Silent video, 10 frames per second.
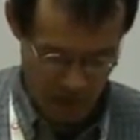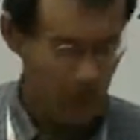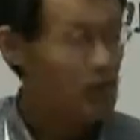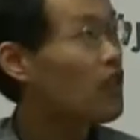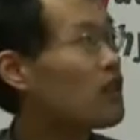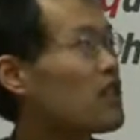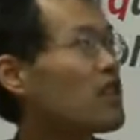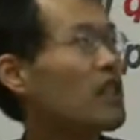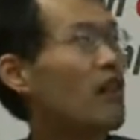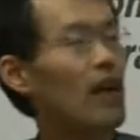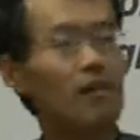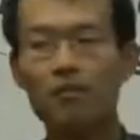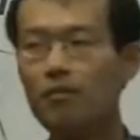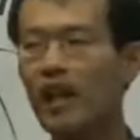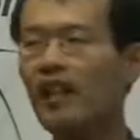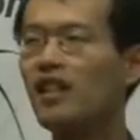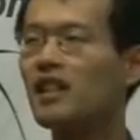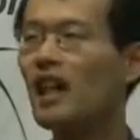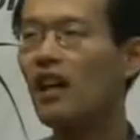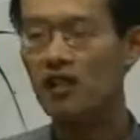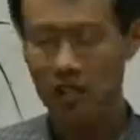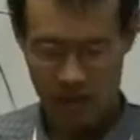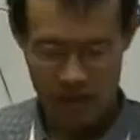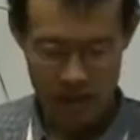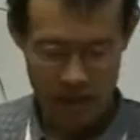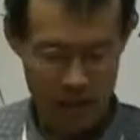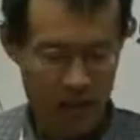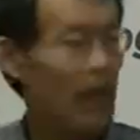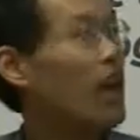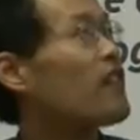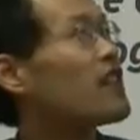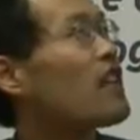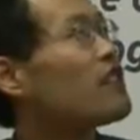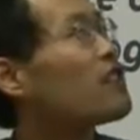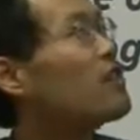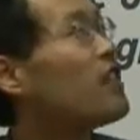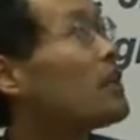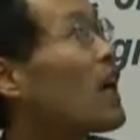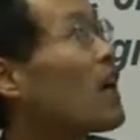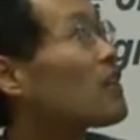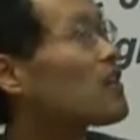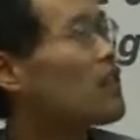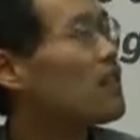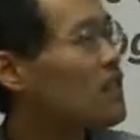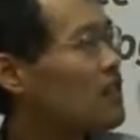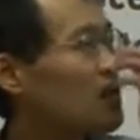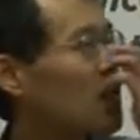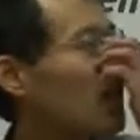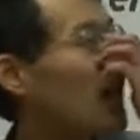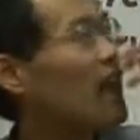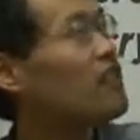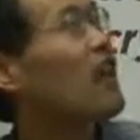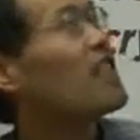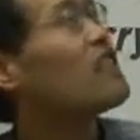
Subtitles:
So this is our main result. And there's two remarks. So as I